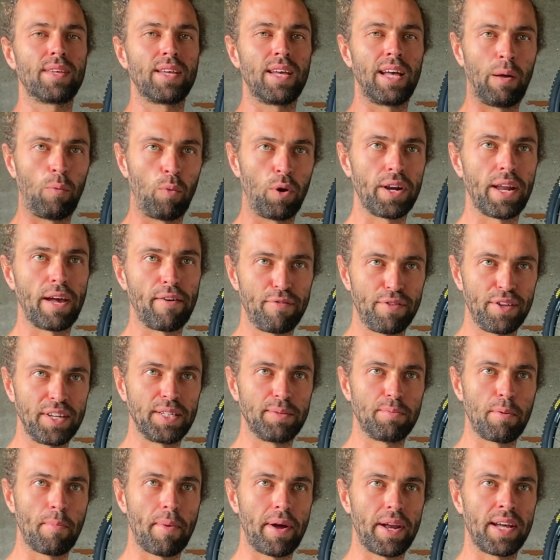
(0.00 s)
I want everything to
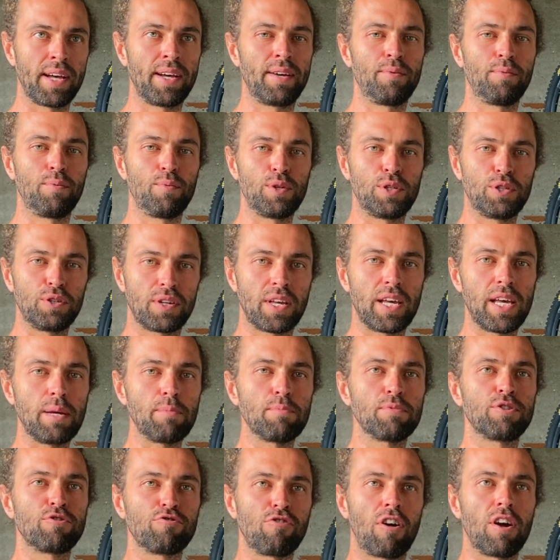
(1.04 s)
be better. We should keep
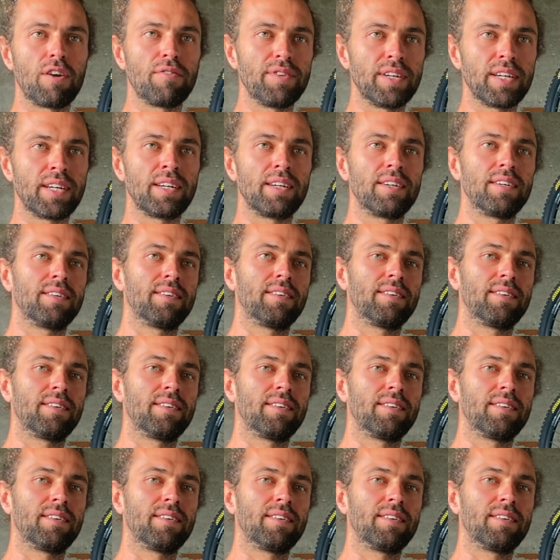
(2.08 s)
striving,